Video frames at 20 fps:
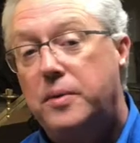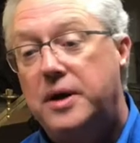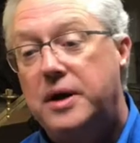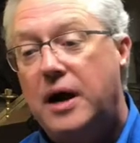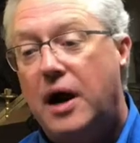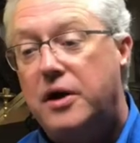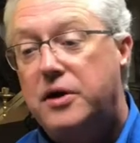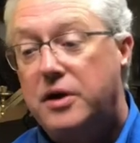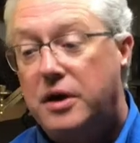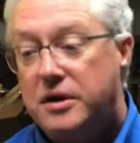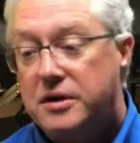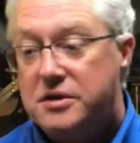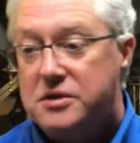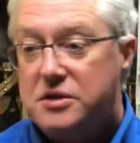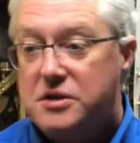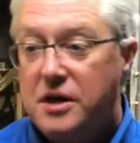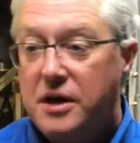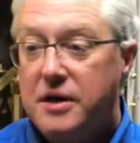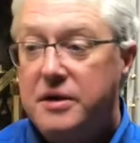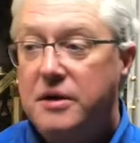And our
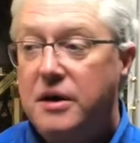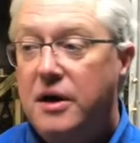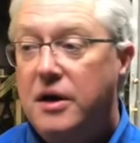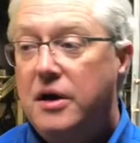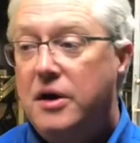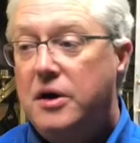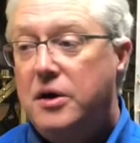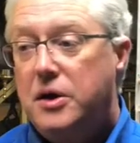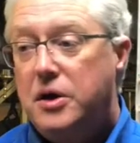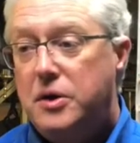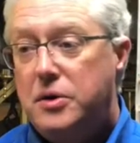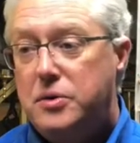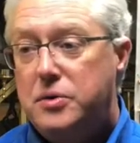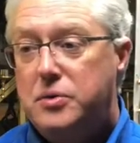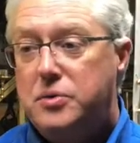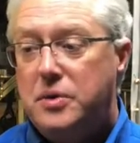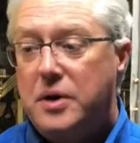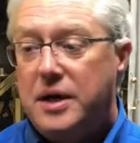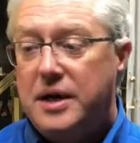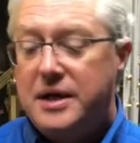youngest son,
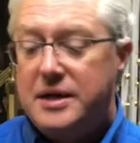who